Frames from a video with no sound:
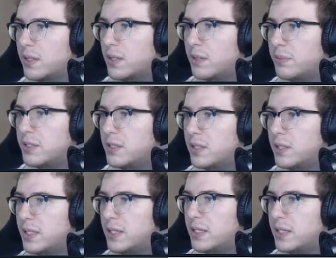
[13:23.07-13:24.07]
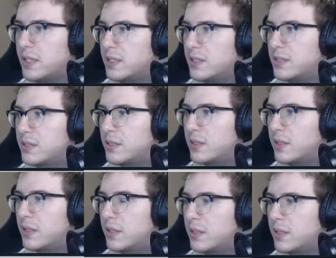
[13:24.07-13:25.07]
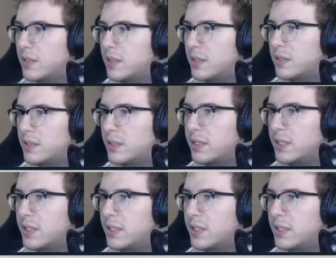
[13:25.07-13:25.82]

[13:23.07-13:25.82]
Let me delete these, delete